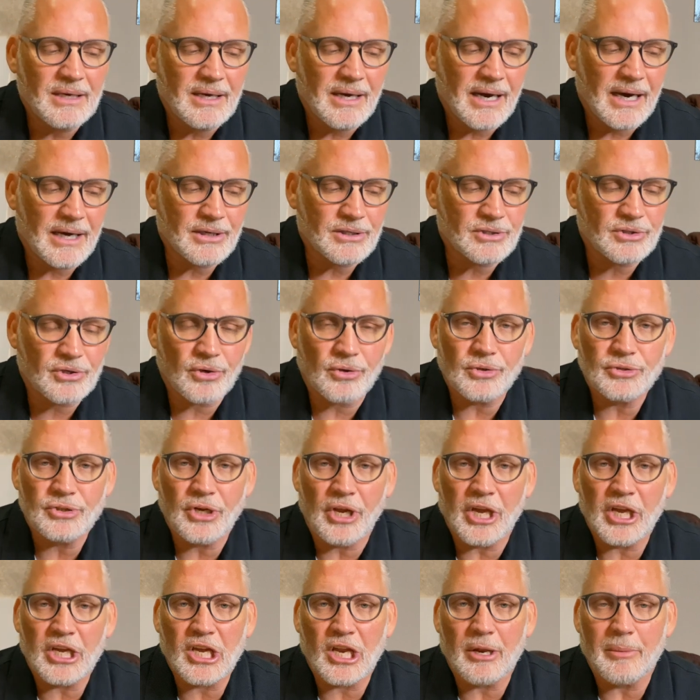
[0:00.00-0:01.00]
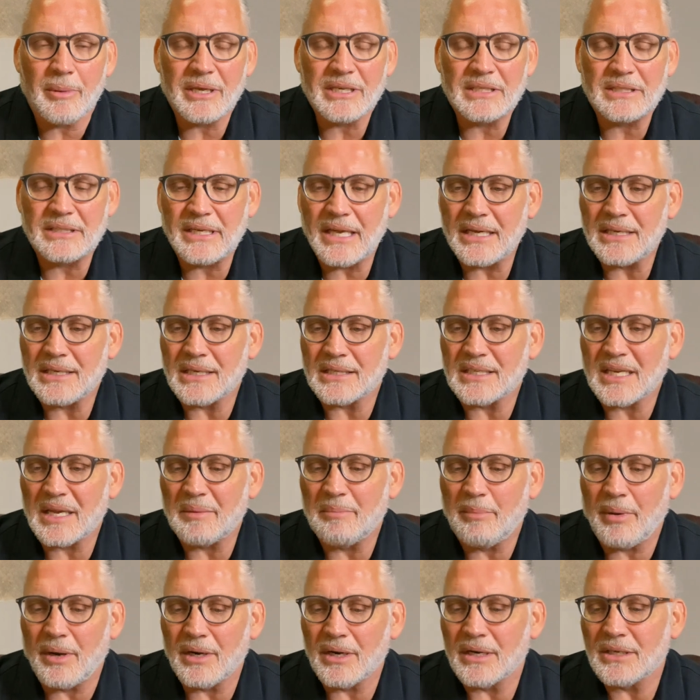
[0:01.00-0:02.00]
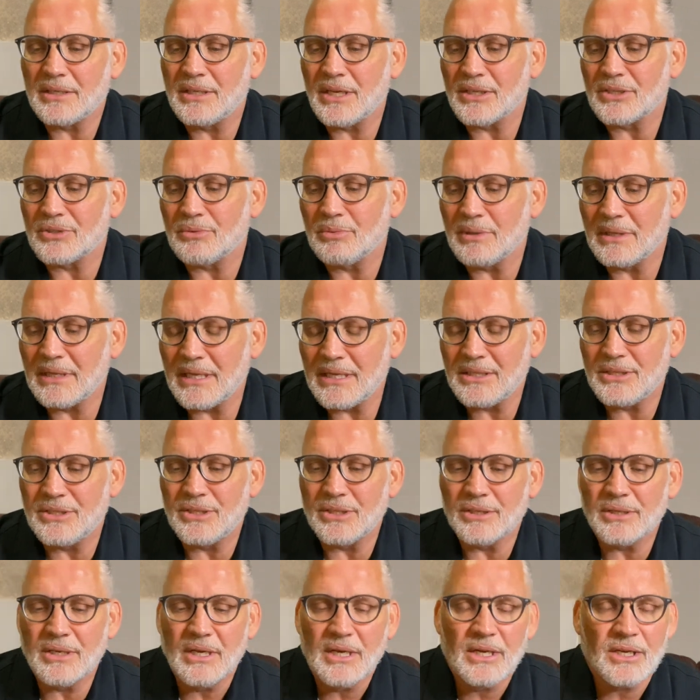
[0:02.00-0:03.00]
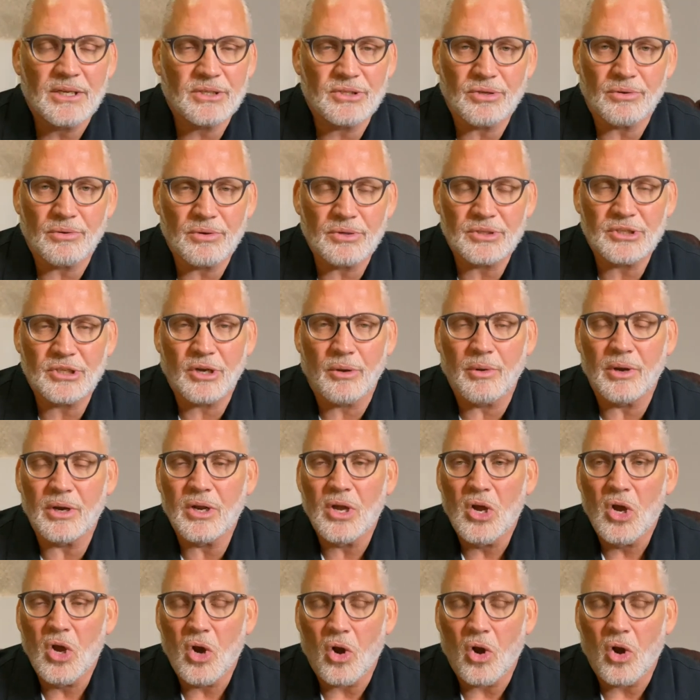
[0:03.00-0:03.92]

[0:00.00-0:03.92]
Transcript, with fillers: our socio-economic status, our politics, religion, and so on and so on.